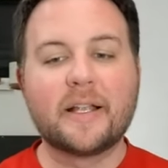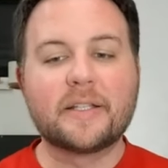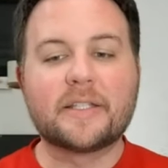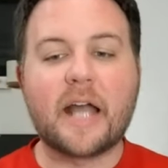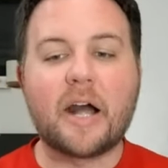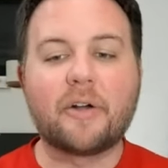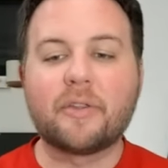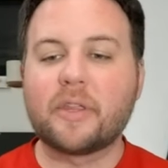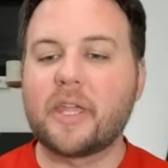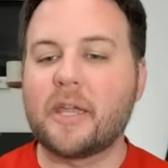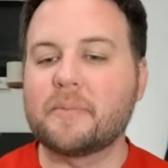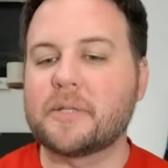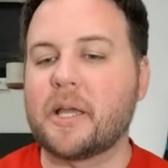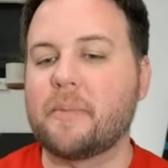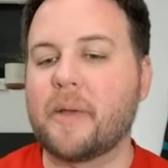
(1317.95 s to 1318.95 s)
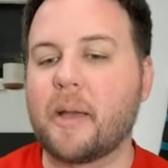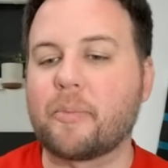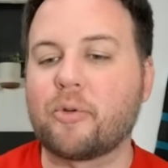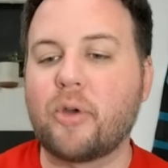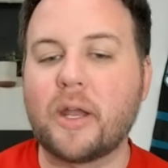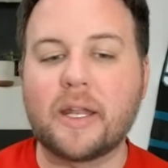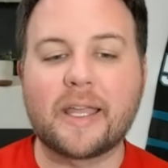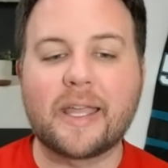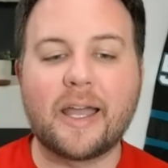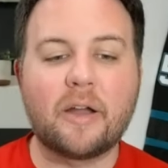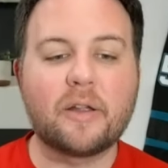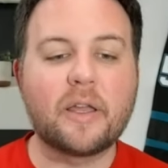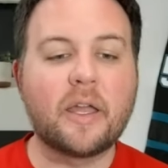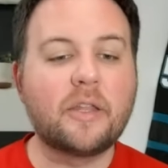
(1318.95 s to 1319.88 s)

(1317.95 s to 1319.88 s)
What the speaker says: Download the Game Time app, create an account,